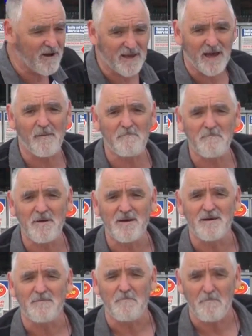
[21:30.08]
I come.
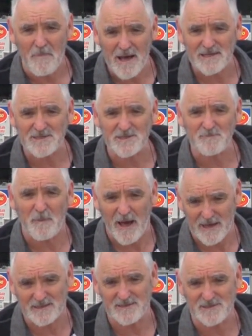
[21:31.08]
Masters
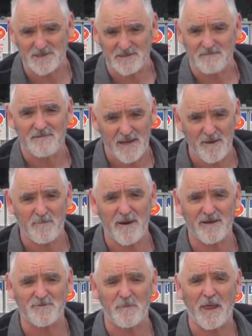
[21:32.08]
Parkinson, near
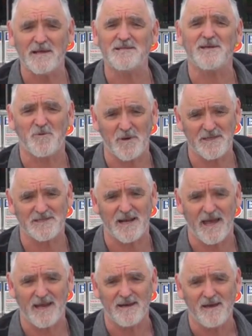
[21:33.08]
Browns Plains in
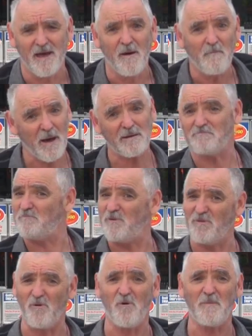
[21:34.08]
Queensland. But
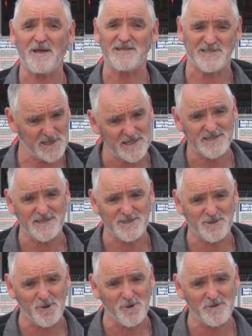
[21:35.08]
with almost 60
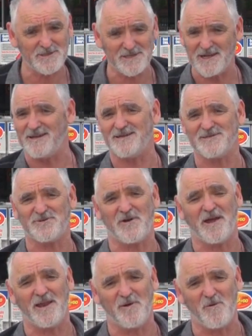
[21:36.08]
stores, nearly
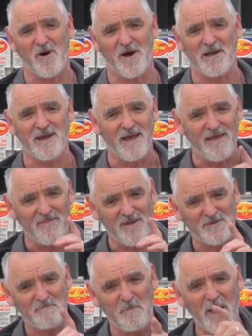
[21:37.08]
Australia wide,
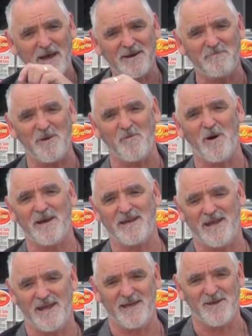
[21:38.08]
there's bound to be one
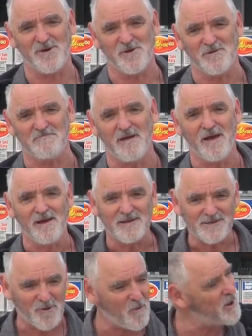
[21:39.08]
near you.
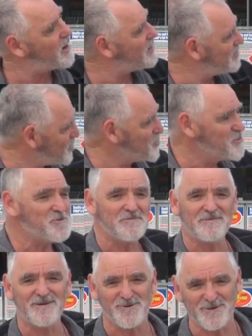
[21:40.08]
So why don't you
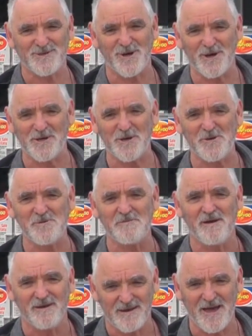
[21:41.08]
do as I do,
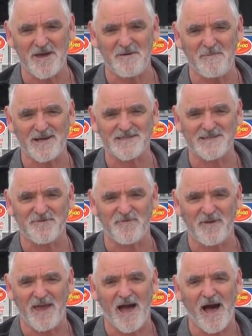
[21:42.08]
go to Masters
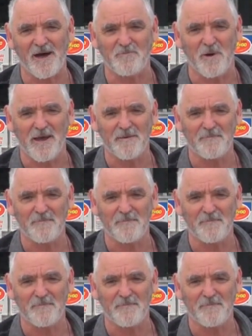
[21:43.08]
for your hardware.